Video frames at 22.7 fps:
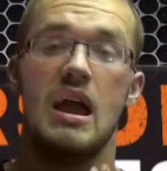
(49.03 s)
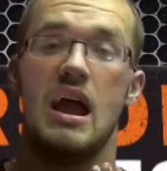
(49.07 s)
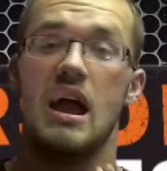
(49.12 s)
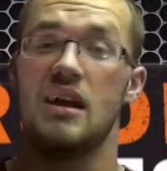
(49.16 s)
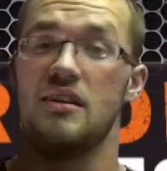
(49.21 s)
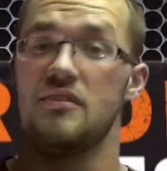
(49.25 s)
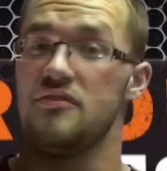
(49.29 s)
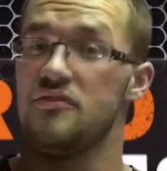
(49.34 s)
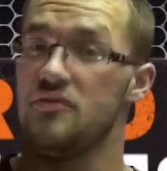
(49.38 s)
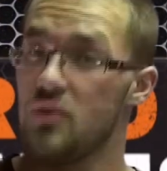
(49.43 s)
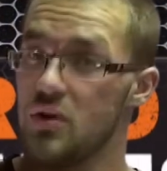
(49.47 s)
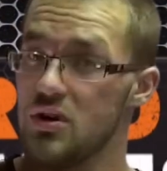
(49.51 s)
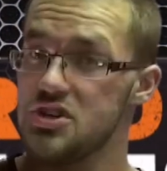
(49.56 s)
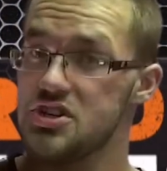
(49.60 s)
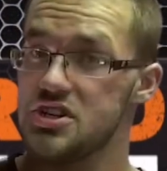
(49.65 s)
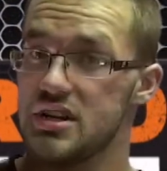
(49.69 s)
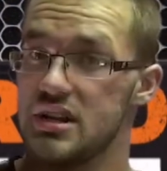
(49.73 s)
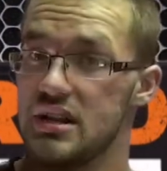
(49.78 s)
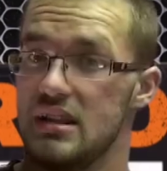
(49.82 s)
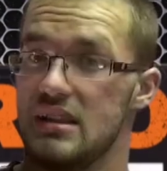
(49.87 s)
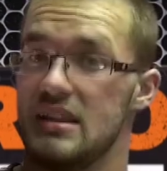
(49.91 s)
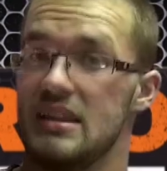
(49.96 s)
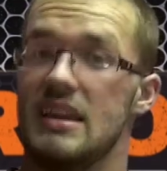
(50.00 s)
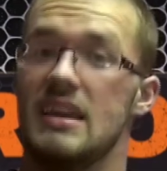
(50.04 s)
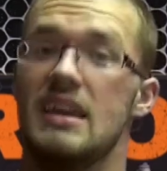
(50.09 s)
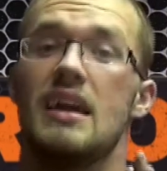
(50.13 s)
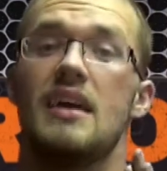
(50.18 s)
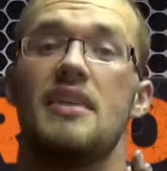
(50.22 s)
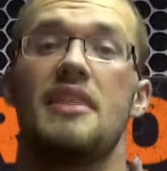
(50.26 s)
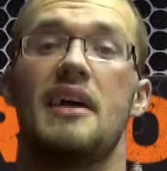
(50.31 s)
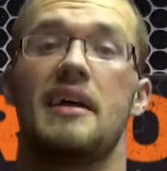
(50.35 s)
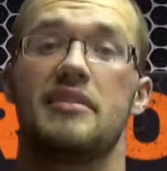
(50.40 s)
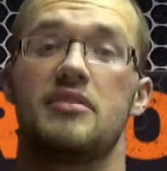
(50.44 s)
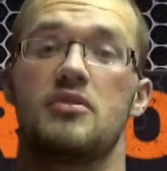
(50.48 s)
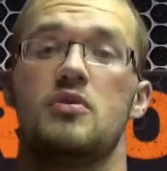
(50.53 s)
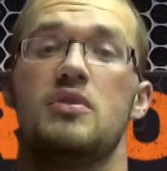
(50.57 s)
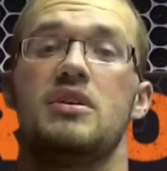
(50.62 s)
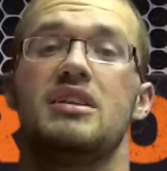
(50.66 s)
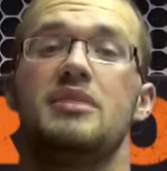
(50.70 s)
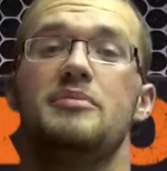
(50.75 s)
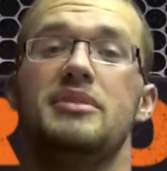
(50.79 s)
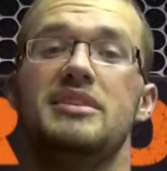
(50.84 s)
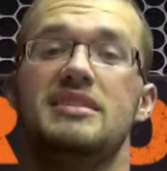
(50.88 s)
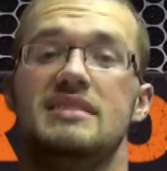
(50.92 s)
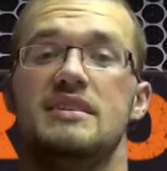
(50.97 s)
Unfortunately, that's going
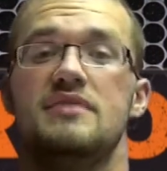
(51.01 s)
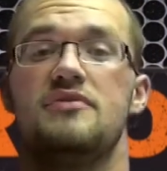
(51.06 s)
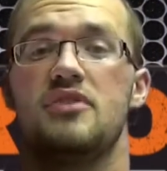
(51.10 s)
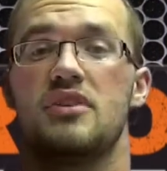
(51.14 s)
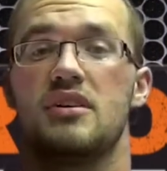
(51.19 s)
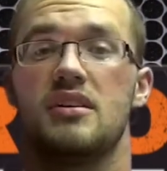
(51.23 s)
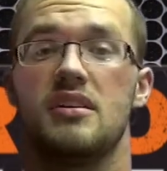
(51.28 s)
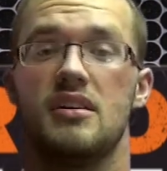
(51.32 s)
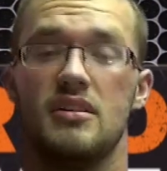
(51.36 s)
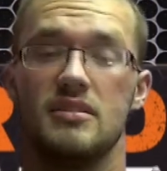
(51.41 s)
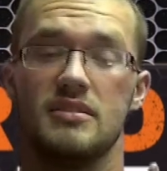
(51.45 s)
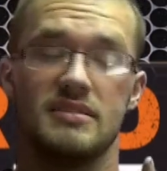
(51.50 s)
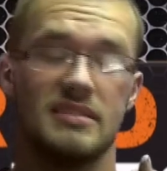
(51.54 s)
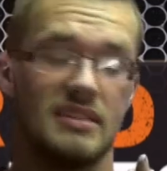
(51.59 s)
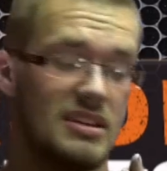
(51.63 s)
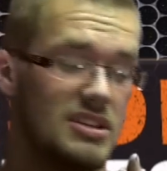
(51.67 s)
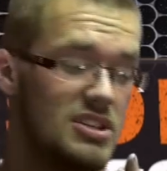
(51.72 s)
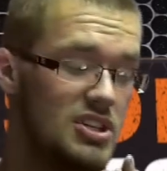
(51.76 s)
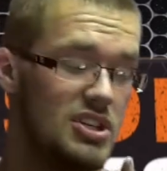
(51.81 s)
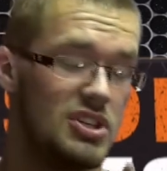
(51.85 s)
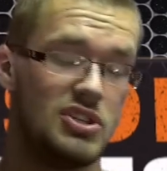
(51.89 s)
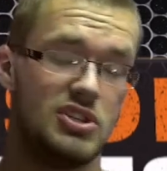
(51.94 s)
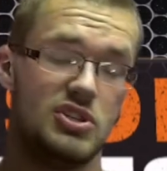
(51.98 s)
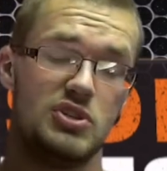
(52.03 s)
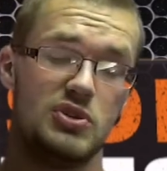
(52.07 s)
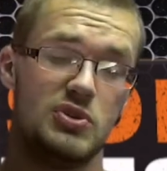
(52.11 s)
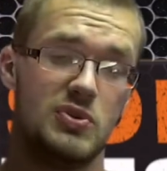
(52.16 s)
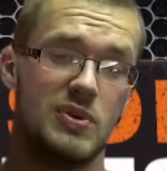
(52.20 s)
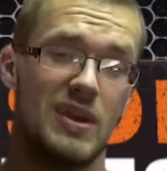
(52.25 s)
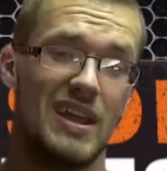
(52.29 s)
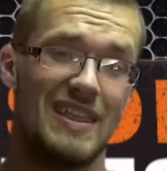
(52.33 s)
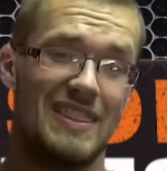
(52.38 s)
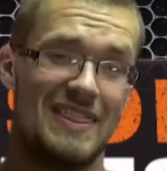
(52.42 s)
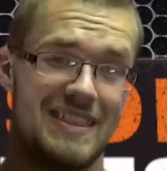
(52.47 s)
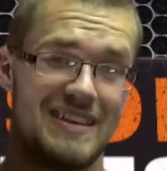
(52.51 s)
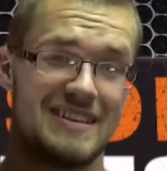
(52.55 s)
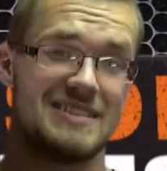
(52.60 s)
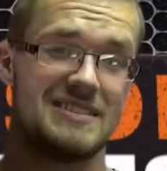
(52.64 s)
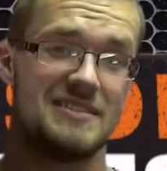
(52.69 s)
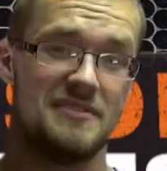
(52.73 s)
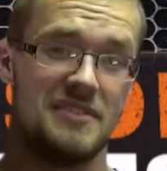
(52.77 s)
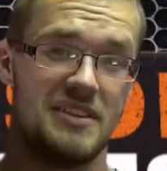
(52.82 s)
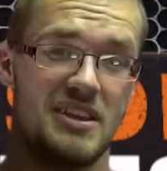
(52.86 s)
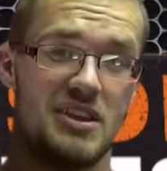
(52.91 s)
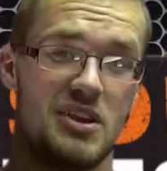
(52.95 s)
to be difficult to do in
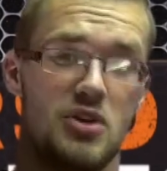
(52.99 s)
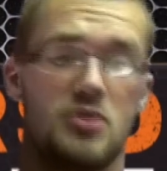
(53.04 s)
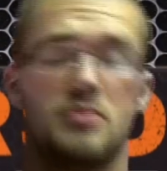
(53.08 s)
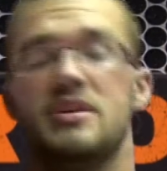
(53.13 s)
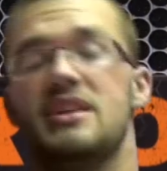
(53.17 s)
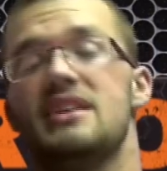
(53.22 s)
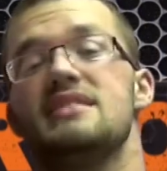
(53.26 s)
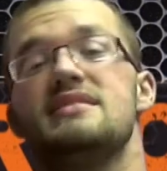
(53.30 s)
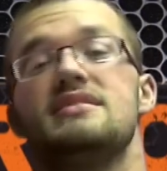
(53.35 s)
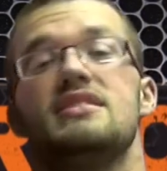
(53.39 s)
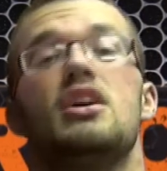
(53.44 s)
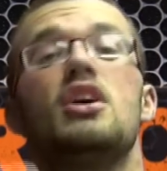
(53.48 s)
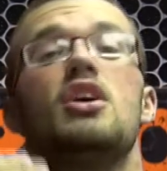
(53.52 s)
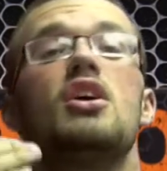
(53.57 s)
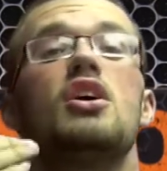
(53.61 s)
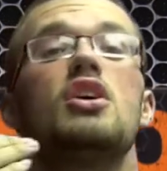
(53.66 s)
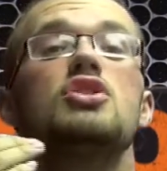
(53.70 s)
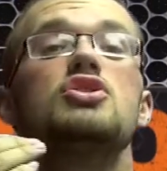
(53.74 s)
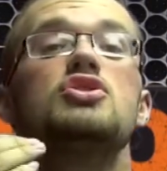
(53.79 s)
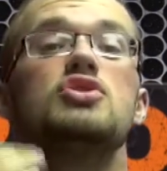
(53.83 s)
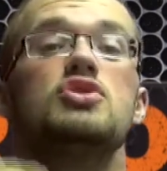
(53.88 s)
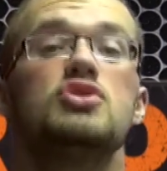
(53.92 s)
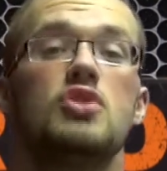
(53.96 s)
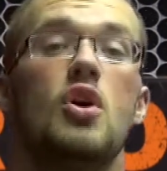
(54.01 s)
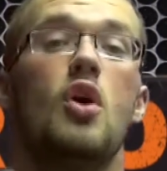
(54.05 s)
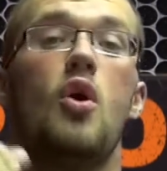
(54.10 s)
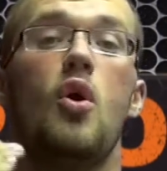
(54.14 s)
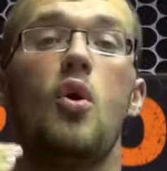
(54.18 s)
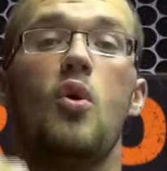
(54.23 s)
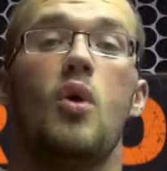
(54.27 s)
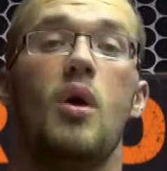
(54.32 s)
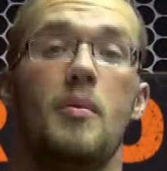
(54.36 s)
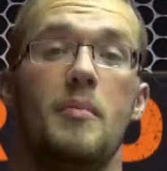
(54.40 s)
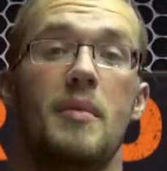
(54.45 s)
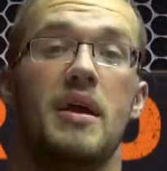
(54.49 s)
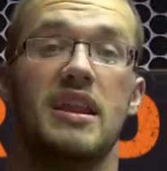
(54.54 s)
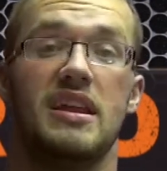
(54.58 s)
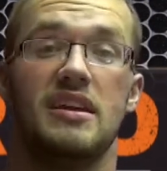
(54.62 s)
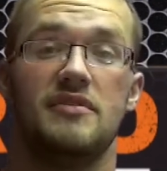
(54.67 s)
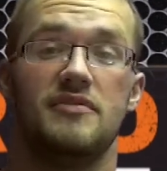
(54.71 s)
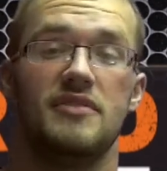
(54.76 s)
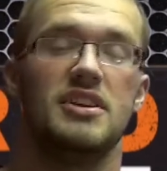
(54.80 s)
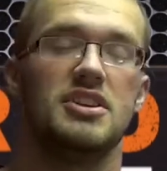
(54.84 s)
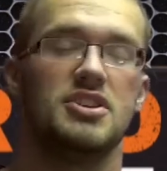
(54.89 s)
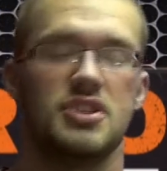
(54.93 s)
this video because there are so
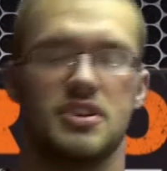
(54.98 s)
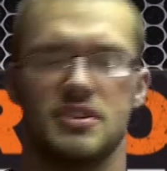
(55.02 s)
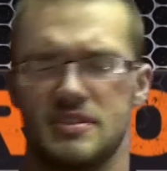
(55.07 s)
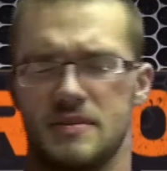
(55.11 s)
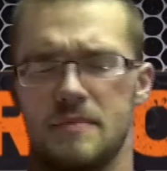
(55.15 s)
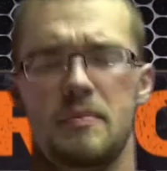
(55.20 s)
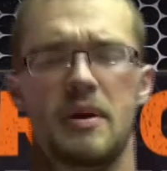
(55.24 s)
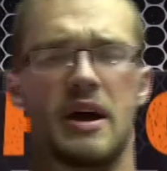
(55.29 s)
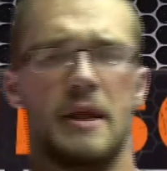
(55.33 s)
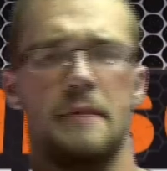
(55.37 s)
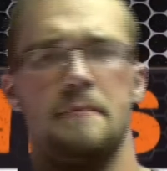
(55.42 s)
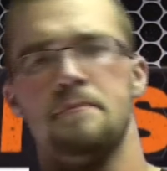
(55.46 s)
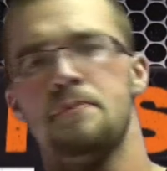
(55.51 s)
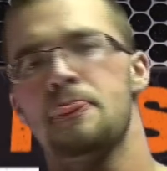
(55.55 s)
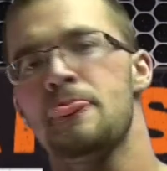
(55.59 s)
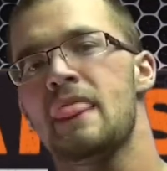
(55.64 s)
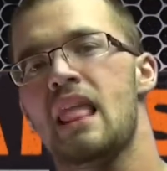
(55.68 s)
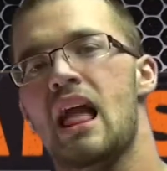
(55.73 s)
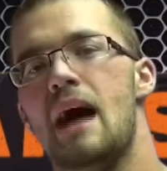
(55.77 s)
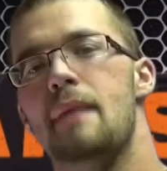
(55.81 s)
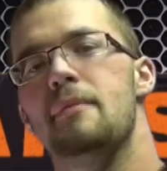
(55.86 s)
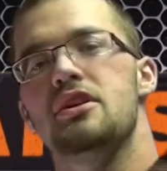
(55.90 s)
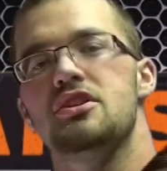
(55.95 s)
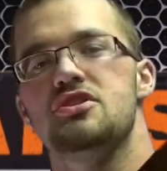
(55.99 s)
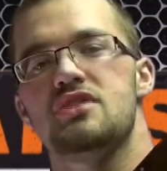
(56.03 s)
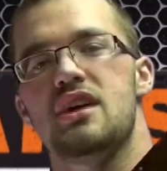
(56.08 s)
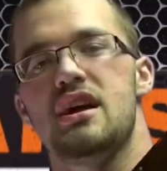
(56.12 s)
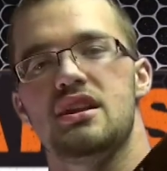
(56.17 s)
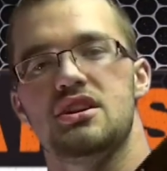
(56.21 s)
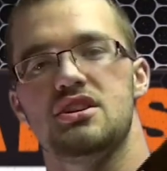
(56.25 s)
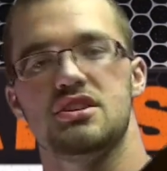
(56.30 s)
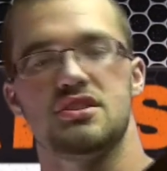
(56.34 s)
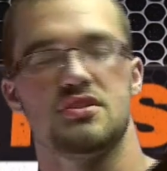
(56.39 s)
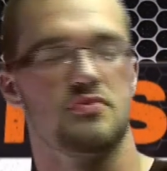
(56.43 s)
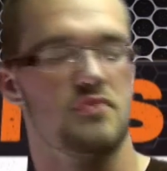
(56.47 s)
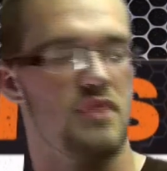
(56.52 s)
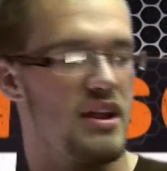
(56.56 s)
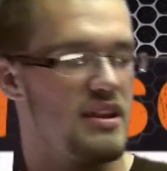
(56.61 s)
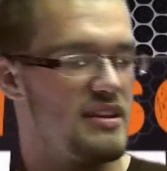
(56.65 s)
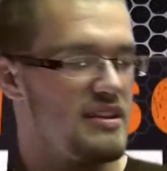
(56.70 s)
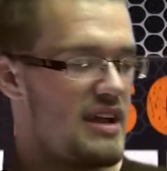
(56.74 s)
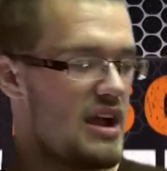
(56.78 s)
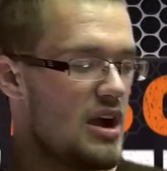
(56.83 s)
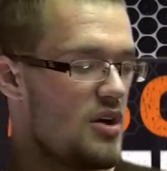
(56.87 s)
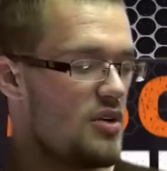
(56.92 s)
many features. But I'm going to try to just
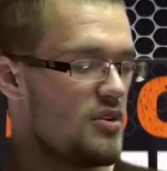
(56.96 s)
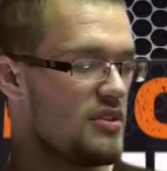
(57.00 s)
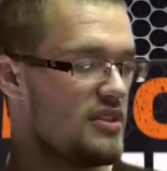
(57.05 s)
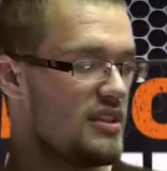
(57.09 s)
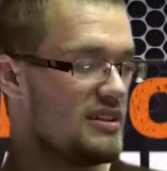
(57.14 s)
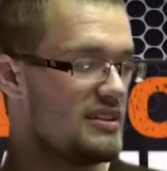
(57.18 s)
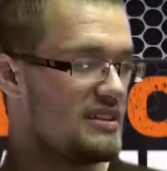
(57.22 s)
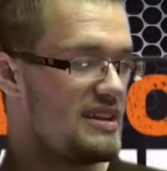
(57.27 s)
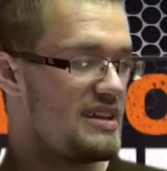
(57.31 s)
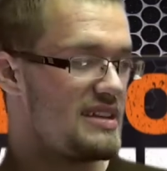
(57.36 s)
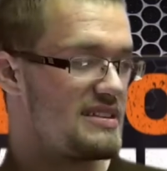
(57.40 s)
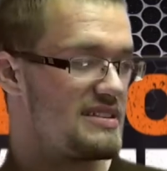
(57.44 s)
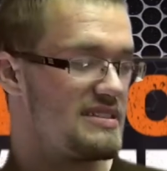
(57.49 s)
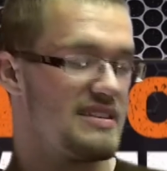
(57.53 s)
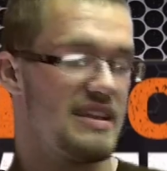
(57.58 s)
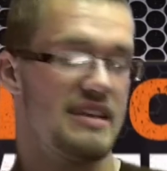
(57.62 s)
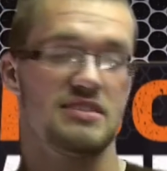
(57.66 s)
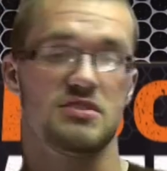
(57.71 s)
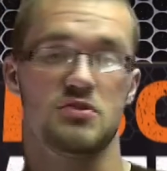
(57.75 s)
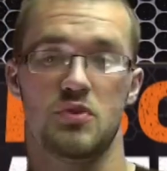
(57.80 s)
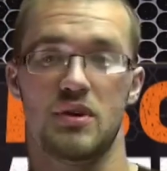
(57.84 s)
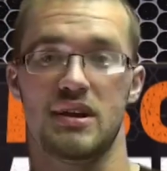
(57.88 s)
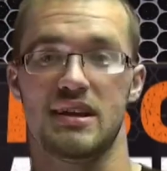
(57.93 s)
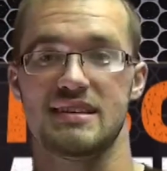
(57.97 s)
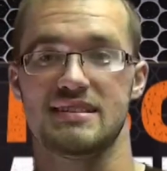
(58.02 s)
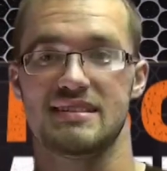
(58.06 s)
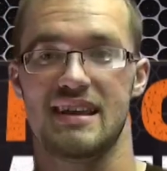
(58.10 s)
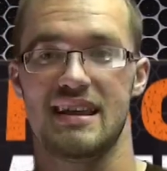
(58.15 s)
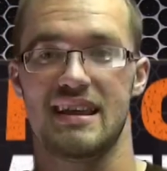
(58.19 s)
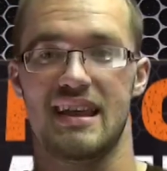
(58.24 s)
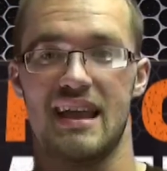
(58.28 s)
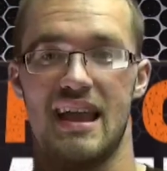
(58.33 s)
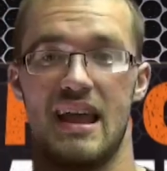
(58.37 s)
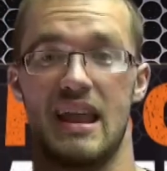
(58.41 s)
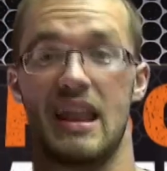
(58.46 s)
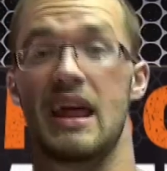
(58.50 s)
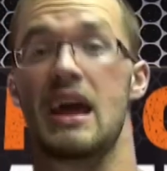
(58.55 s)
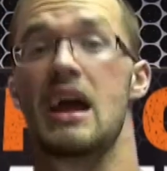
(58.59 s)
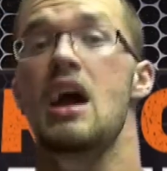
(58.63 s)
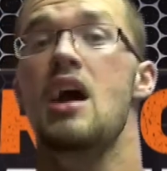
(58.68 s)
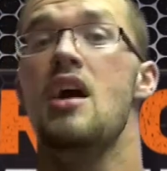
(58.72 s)
run down the list as quick as I can.